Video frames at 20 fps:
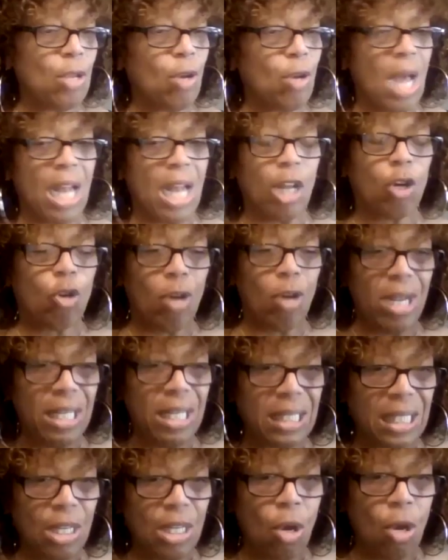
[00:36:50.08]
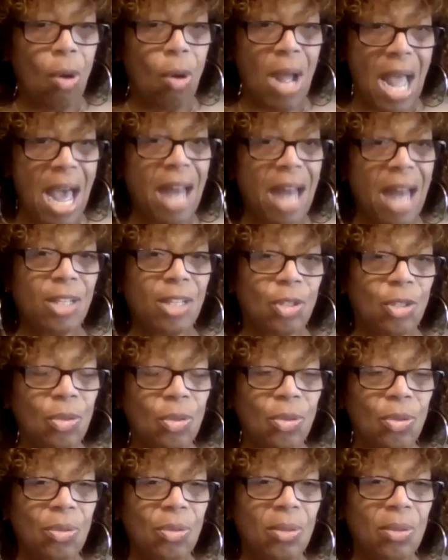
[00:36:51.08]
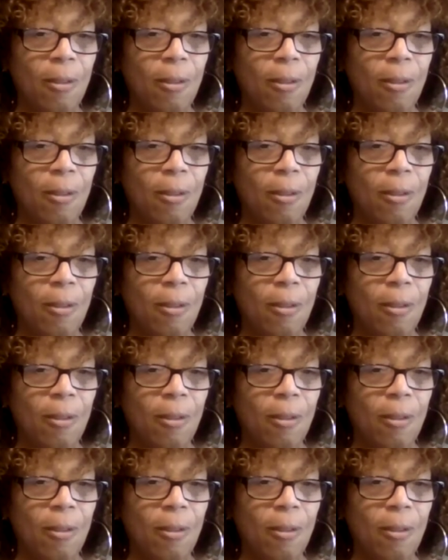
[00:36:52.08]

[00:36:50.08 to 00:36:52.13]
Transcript: you got a crazy old attitude.